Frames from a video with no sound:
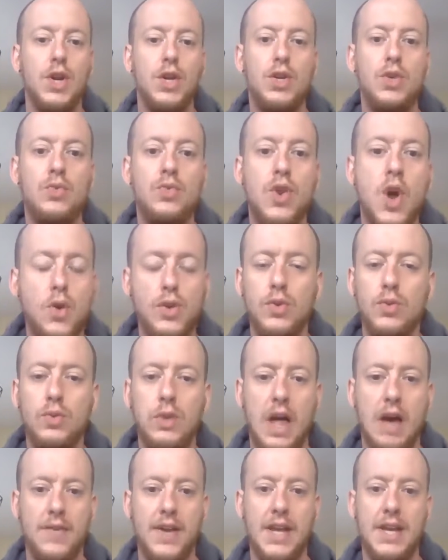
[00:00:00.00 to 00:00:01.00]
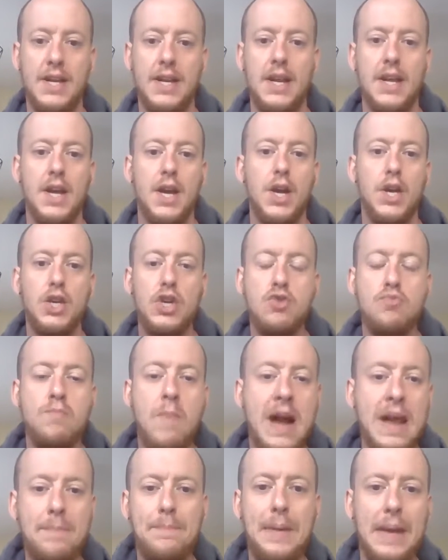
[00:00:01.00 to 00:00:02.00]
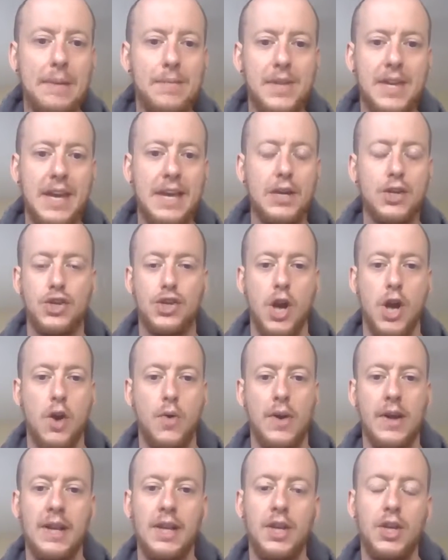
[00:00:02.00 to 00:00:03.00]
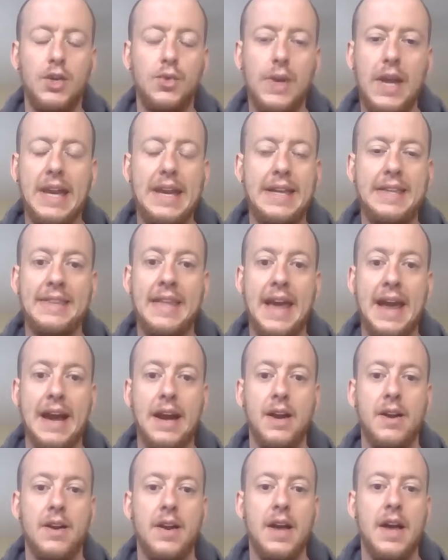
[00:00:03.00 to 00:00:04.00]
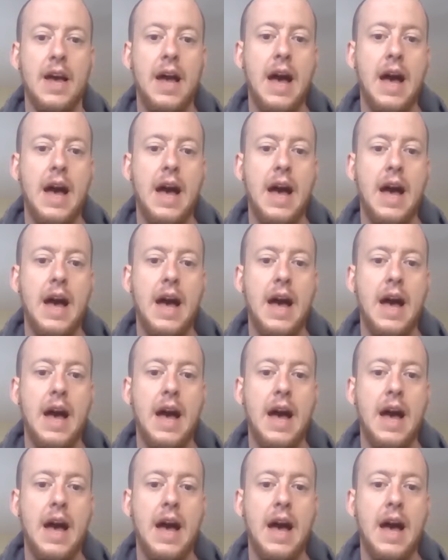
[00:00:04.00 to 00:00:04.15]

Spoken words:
you know you love it, you might be able to get a showing, you get in there,